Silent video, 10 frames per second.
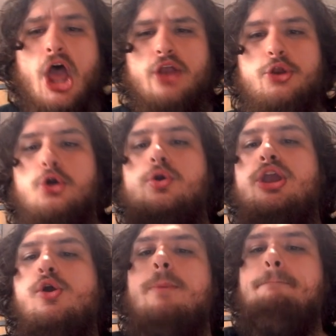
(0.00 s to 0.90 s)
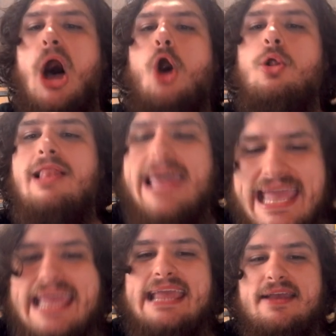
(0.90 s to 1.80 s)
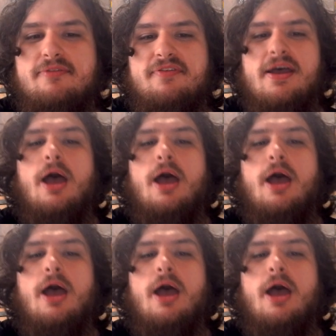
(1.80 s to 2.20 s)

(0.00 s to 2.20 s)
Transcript: Do you believe?